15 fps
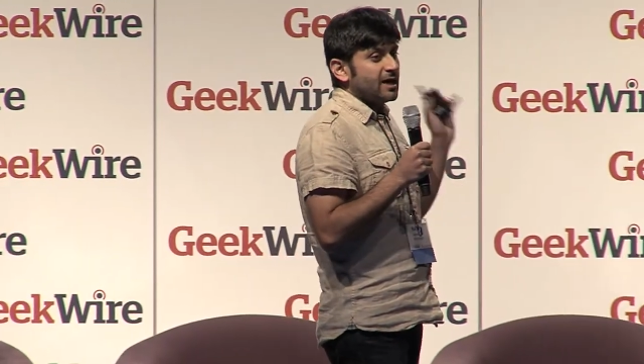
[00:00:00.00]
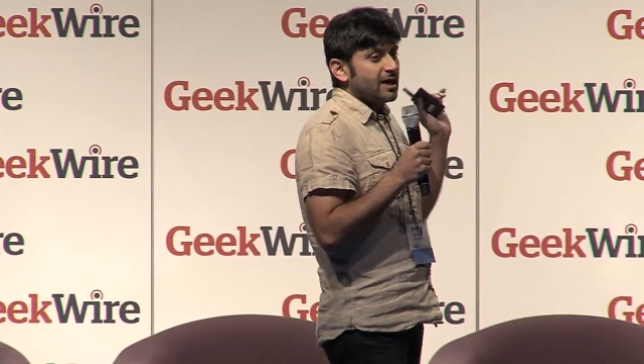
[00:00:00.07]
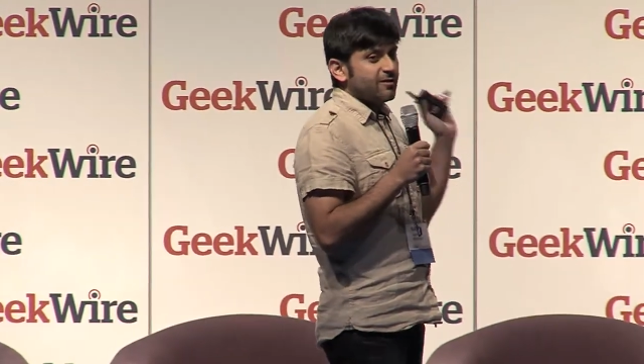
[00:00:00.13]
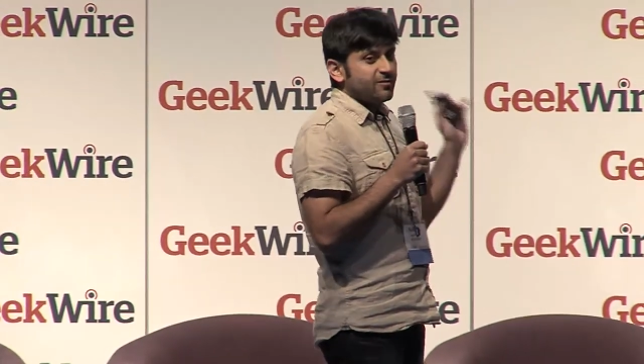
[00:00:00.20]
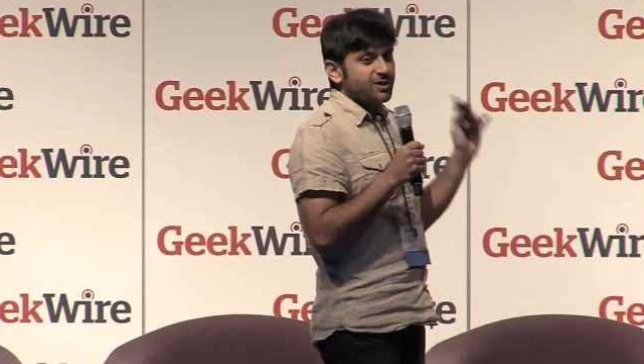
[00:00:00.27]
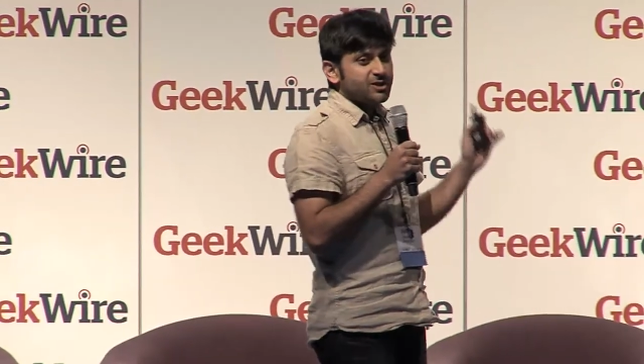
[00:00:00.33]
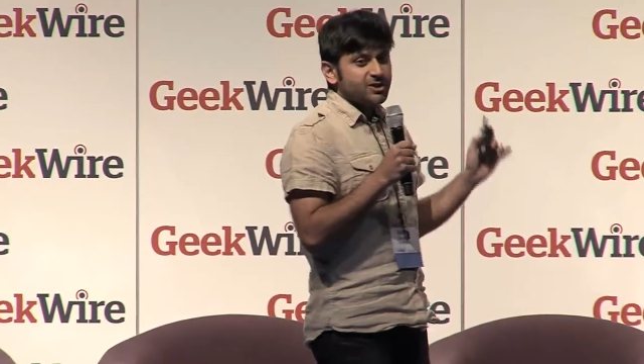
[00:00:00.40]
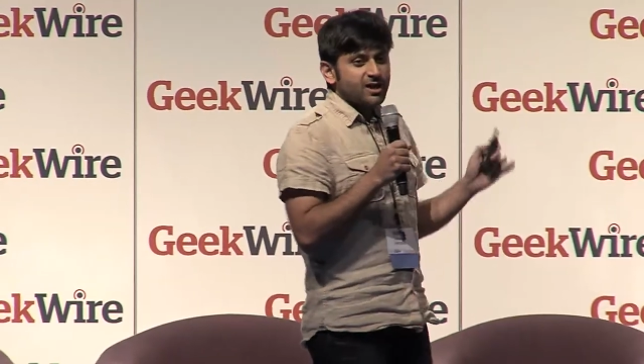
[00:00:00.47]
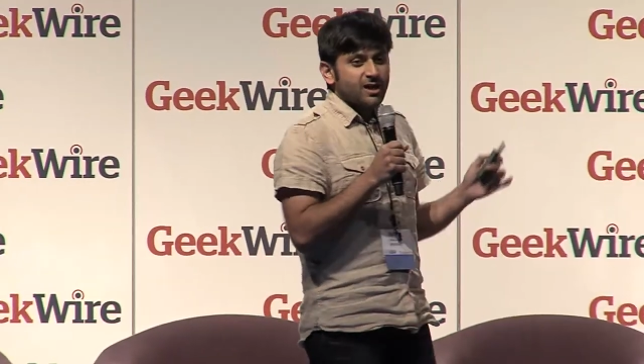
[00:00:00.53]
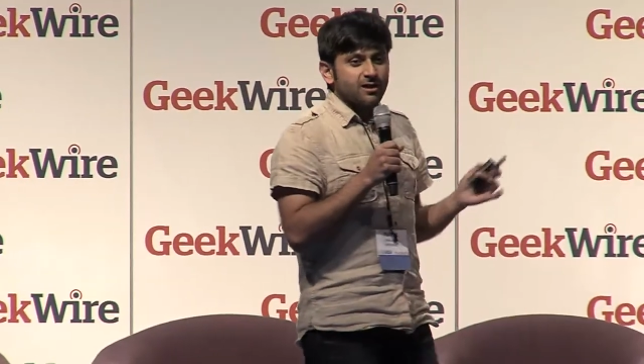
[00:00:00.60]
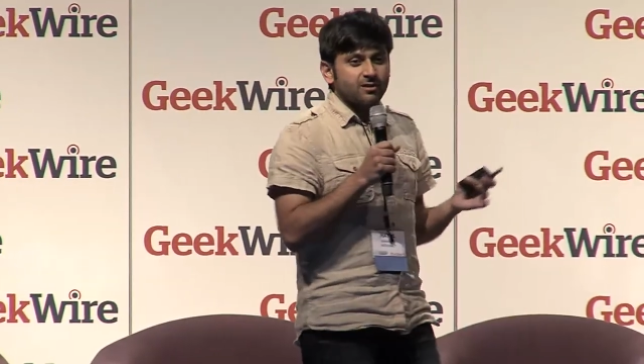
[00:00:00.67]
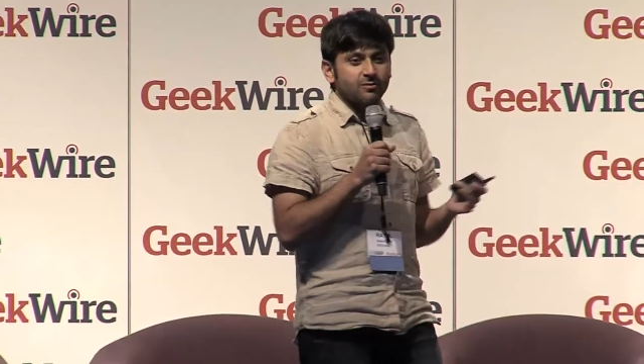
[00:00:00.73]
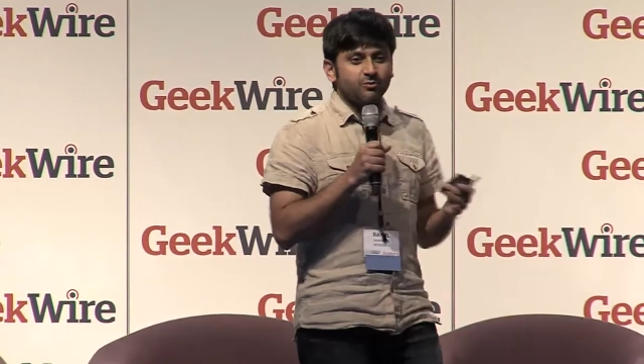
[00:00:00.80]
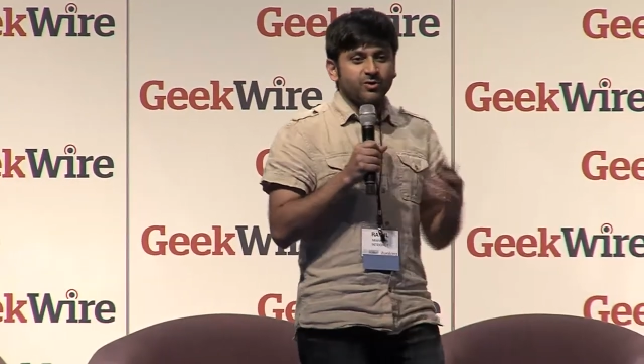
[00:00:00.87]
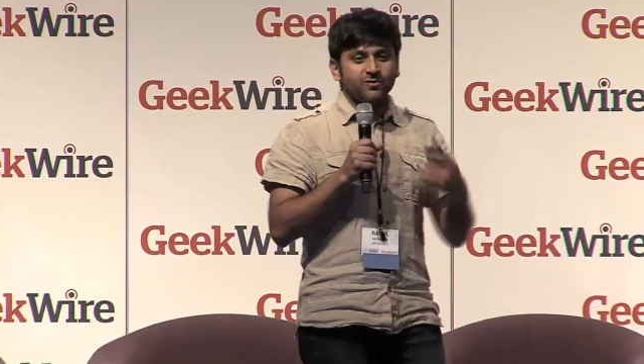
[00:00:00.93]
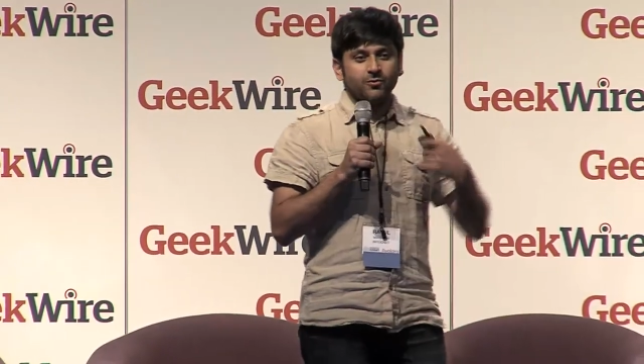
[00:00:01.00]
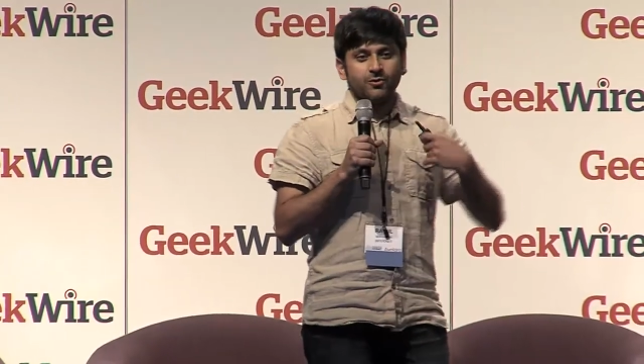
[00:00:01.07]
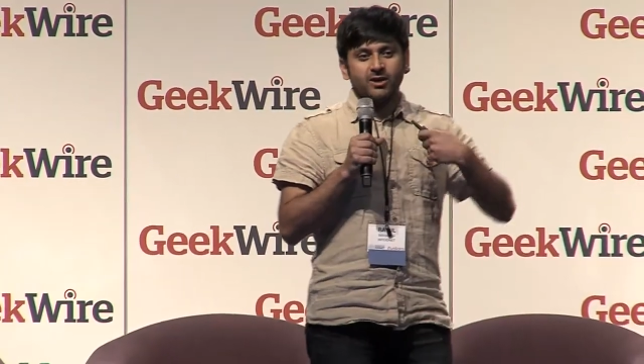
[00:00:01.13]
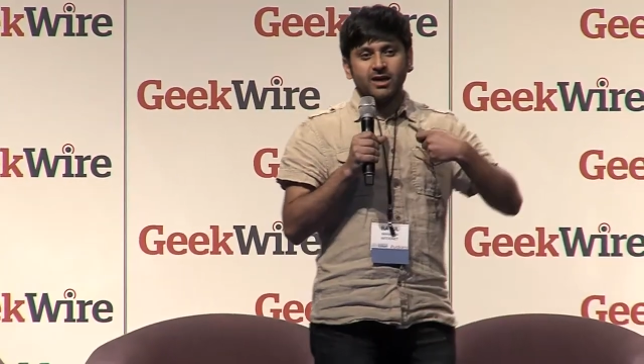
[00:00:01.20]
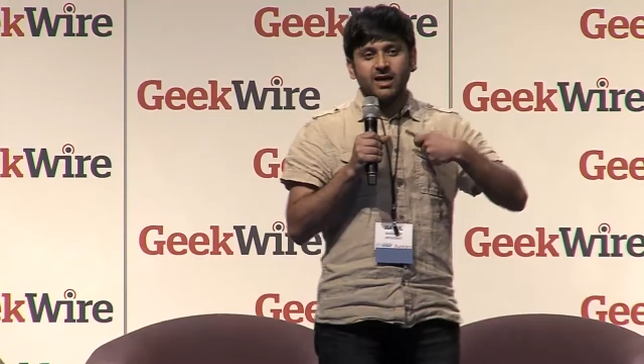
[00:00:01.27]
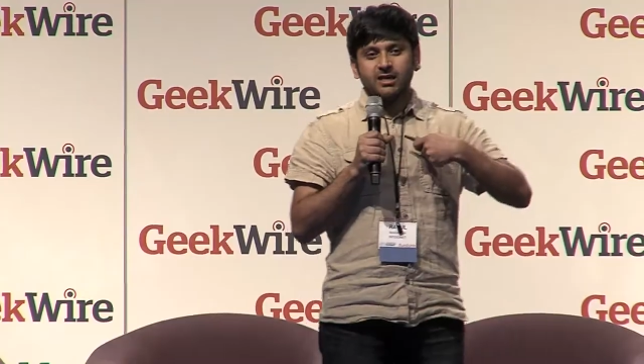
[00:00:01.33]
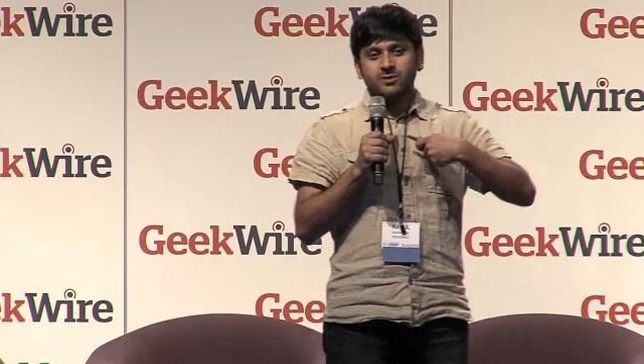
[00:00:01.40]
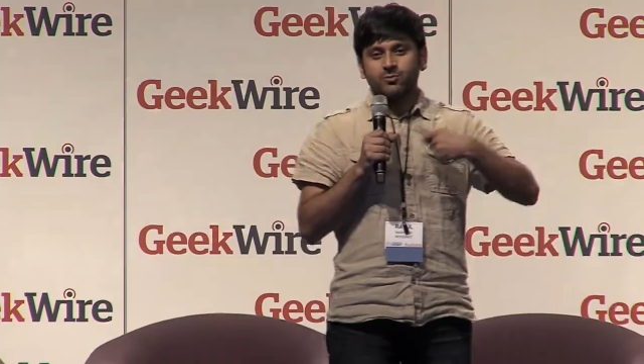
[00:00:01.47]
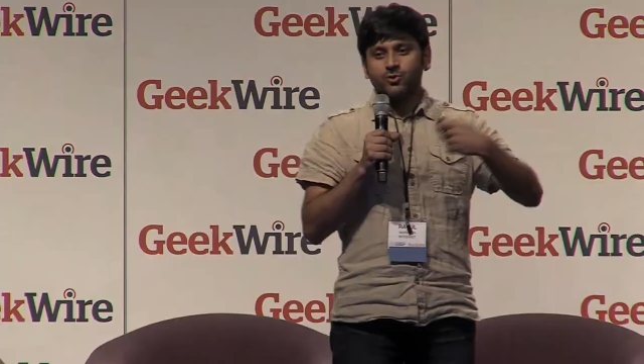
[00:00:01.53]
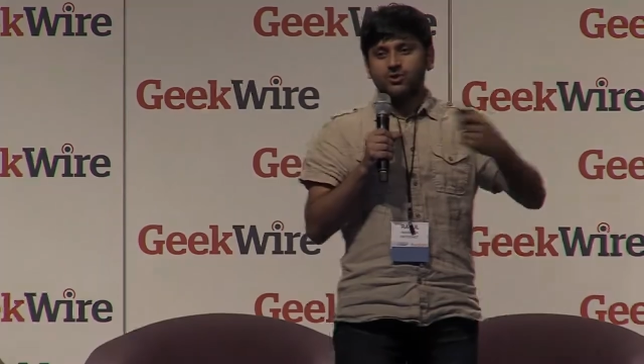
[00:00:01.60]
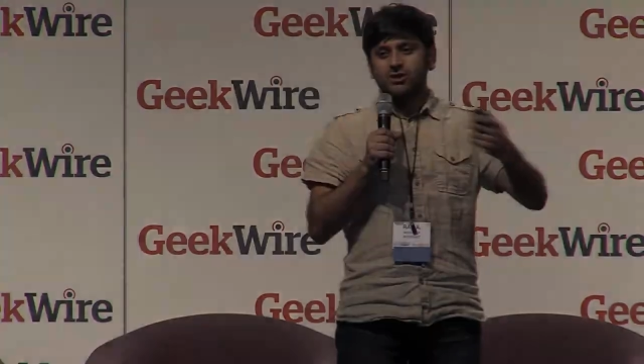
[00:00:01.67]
Every check before it gets